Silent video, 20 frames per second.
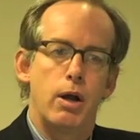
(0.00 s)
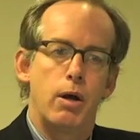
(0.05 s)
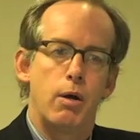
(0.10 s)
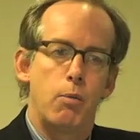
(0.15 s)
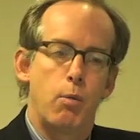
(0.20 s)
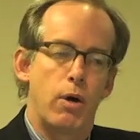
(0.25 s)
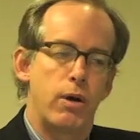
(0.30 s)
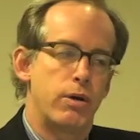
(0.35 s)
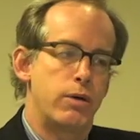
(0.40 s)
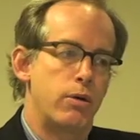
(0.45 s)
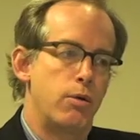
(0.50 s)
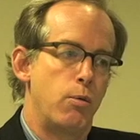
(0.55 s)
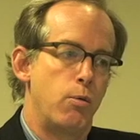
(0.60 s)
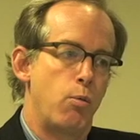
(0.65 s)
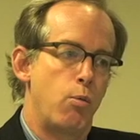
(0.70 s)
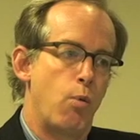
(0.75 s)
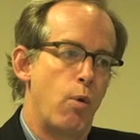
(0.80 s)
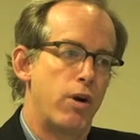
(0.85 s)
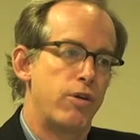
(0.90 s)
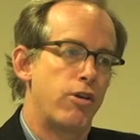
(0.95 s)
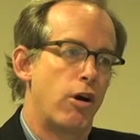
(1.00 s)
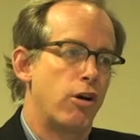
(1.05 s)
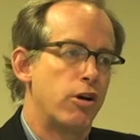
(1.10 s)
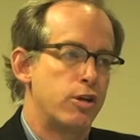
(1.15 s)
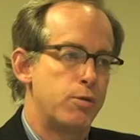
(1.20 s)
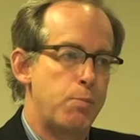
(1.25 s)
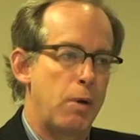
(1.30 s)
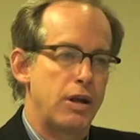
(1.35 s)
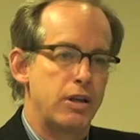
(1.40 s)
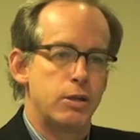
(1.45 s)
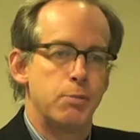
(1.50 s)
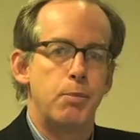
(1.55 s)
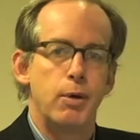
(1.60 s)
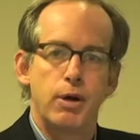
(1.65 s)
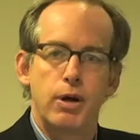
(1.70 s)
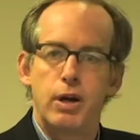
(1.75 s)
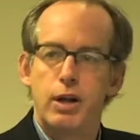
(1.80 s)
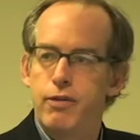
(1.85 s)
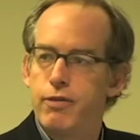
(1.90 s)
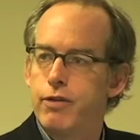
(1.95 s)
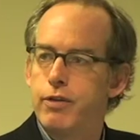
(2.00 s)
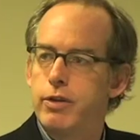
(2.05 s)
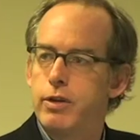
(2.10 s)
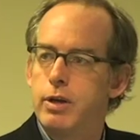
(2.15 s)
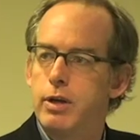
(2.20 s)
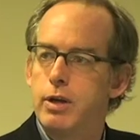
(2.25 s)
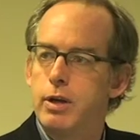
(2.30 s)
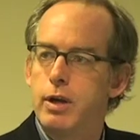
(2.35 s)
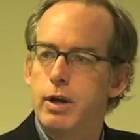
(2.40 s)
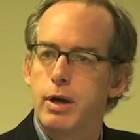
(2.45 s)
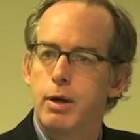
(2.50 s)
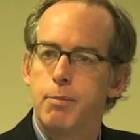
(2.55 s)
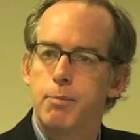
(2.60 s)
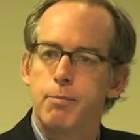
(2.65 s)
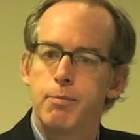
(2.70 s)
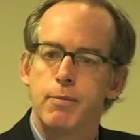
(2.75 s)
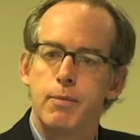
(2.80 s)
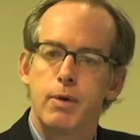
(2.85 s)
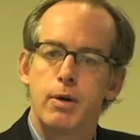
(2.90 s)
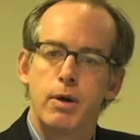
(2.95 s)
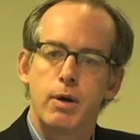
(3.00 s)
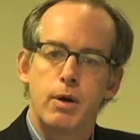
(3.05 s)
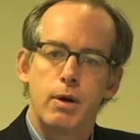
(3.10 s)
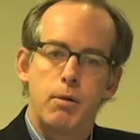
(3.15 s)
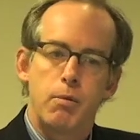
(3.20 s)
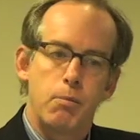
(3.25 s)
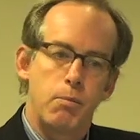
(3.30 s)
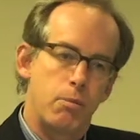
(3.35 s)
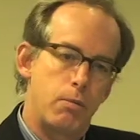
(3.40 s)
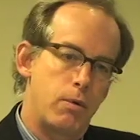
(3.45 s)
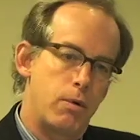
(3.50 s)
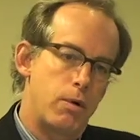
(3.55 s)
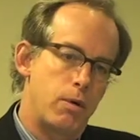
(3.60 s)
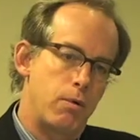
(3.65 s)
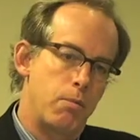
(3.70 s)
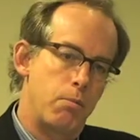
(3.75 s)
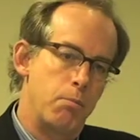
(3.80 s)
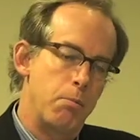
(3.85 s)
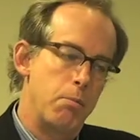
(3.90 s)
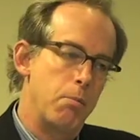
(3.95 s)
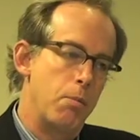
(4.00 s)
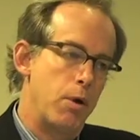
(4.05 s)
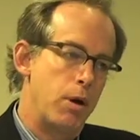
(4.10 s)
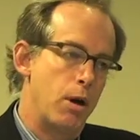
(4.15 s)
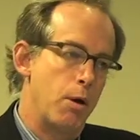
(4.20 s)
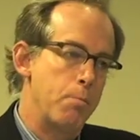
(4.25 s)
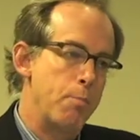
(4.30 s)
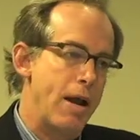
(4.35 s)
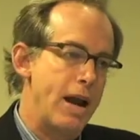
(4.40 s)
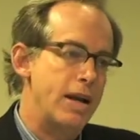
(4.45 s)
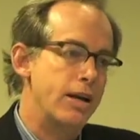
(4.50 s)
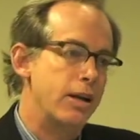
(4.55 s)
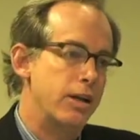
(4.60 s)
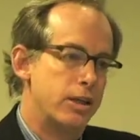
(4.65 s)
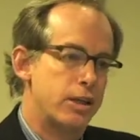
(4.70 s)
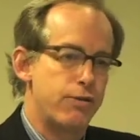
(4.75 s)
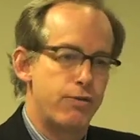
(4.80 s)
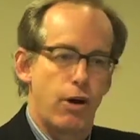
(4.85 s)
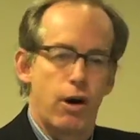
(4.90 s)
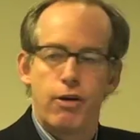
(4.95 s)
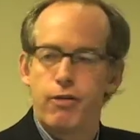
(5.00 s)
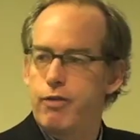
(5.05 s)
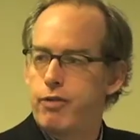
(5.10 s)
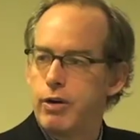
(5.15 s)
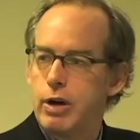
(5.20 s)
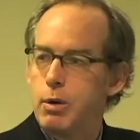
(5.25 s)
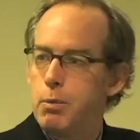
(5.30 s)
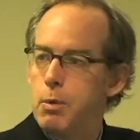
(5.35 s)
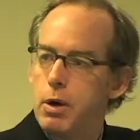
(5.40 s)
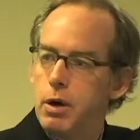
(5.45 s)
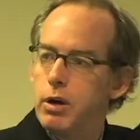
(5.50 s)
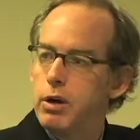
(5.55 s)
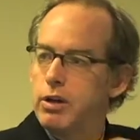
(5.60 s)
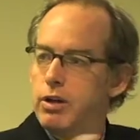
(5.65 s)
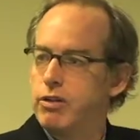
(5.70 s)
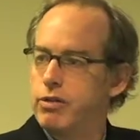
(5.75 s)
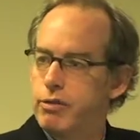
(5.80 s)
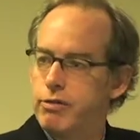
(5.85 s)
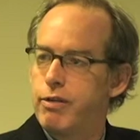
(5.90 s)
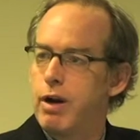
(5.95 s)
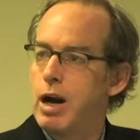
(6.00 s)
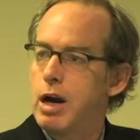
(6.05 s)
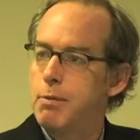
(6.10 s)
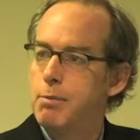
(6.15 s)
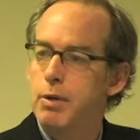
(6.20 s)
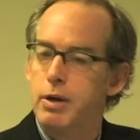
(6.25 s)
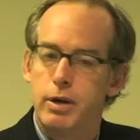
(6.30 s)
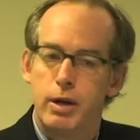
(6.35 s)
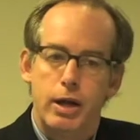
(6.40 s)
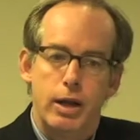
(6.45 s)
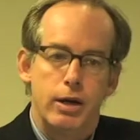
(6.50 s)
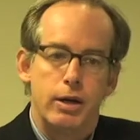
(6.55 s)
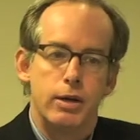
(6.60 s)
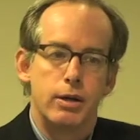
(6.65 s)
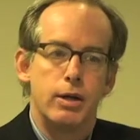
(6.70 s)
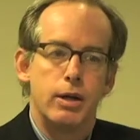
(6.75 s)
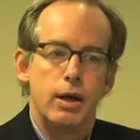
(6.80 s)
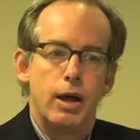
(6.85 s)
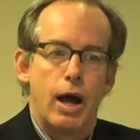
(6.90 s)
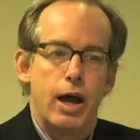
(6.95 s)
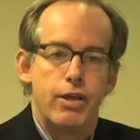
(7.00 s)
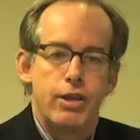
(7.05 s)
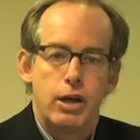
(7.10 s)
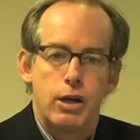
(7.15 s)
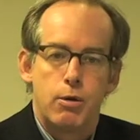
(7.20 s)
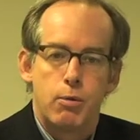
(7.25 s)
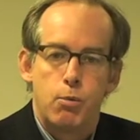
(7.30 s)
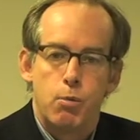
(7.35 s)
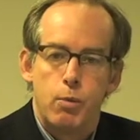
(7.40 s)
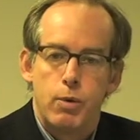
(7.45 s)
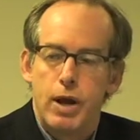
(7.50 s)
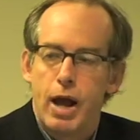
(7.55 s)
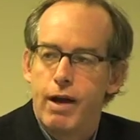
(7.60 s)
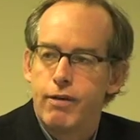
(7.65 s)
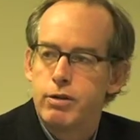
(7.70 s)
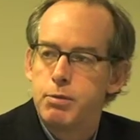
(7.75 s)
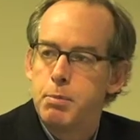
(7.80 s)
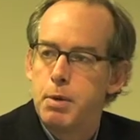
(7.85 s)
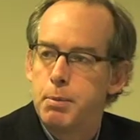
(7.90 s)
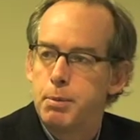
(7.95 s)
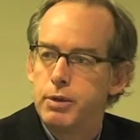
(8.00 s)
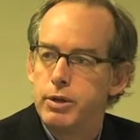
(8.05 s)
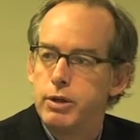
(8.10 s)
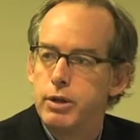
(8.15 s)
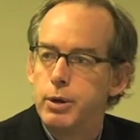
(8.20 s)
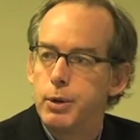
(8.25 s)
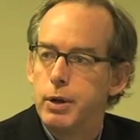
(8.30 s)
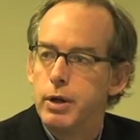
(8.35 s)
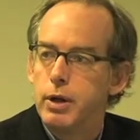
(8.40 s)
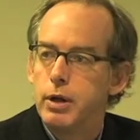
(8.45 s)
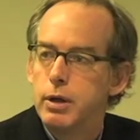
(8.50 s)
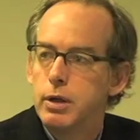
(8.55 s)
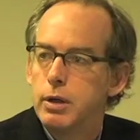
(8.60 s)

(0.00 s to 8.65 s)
what, what is our responsibility for the um, you know, maintenance of our free will in this environment. And I think we have to be able to do it.